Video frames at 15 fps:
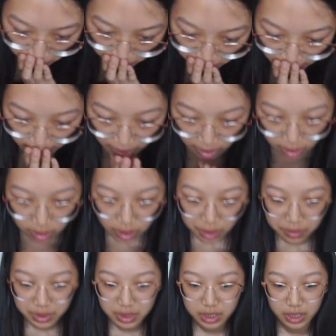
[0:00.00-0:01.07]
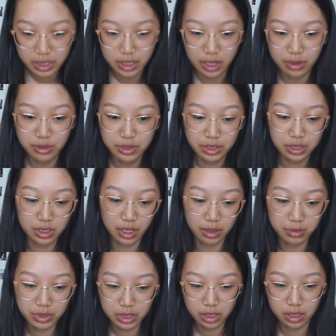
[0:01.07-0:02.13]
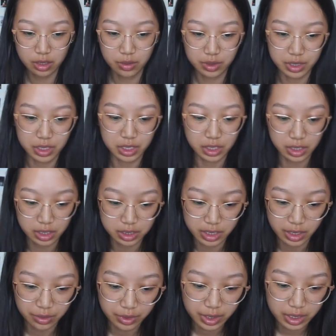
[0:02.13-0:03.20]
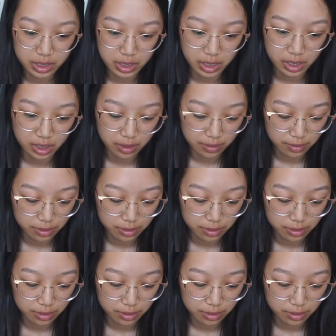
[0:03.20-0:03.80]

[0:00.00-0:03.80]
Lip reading: Yeah, I would say, I'm just gonna go with D, because I don't think it's like